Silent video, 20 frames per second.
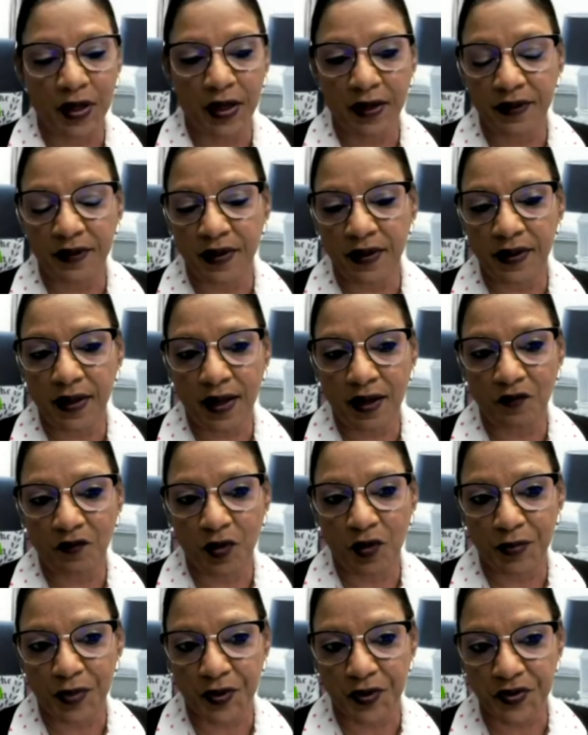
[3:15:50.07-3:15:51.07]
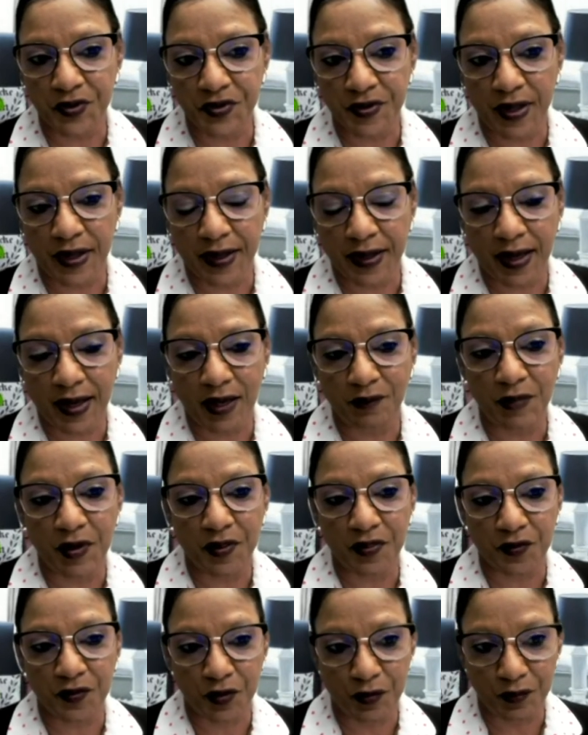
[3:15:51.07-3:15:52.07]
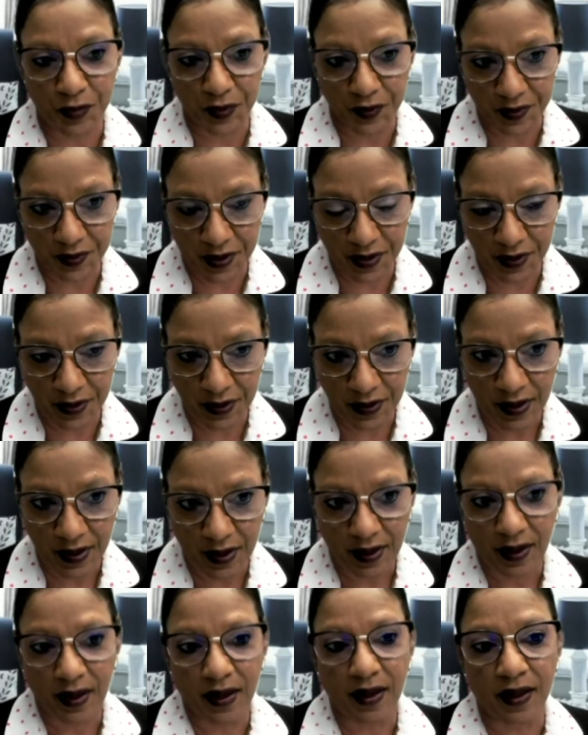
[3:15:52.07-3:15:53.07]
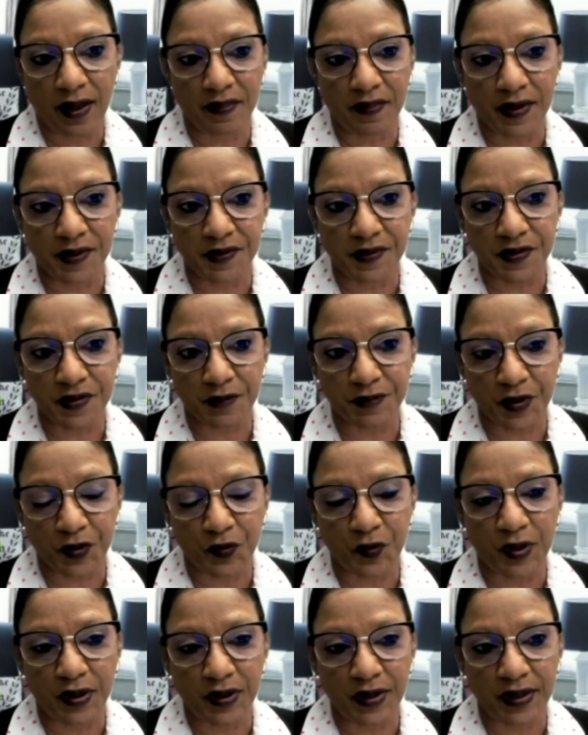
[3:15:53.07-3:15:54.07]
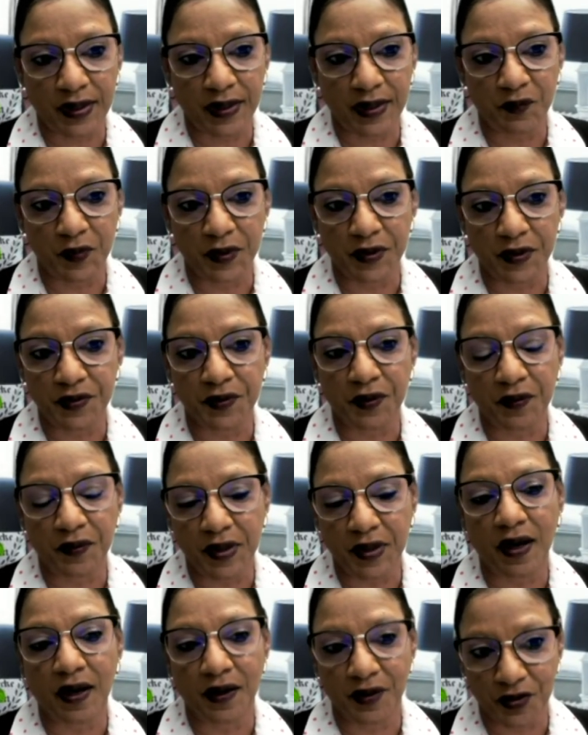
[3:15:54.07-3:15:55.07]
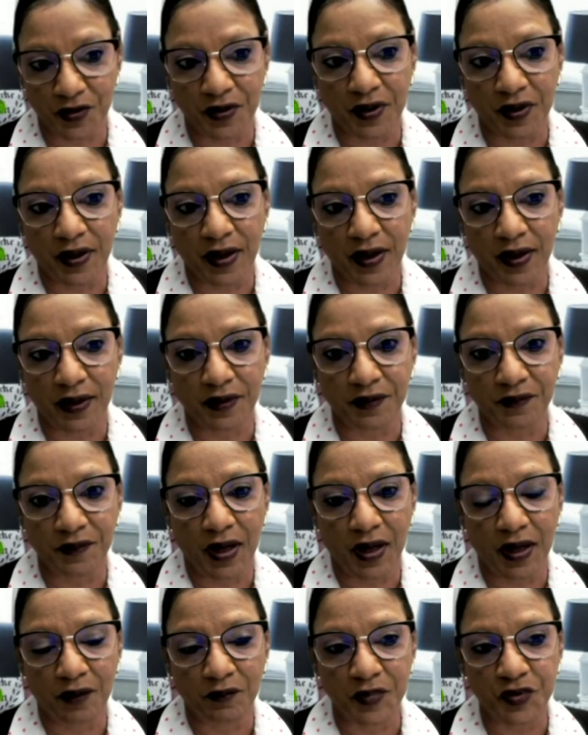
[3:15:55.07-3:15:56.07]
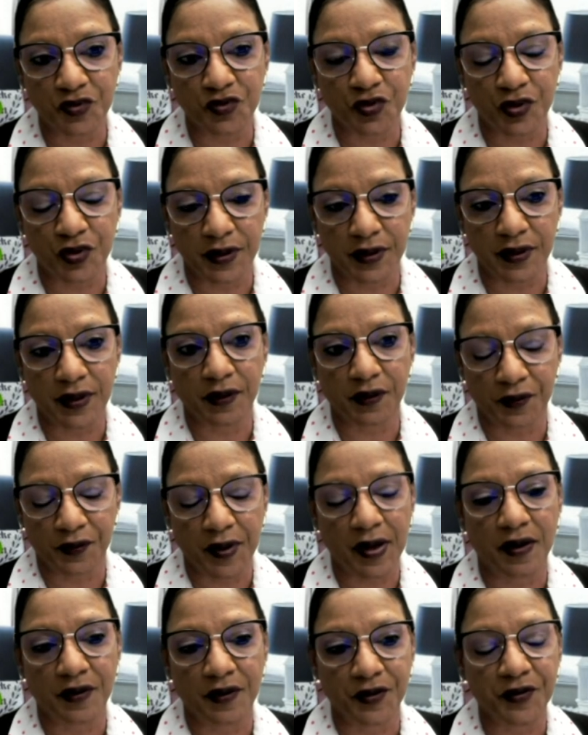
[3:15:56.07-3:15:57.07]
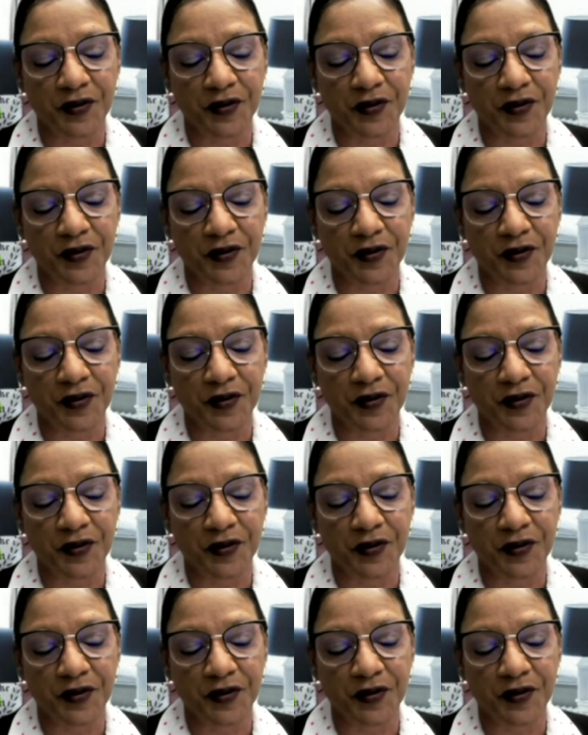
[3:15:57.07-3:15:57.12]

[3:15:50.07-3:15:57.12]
did have one person that came in through booking that subsequently went to O'Connor and was treated at O'Connor.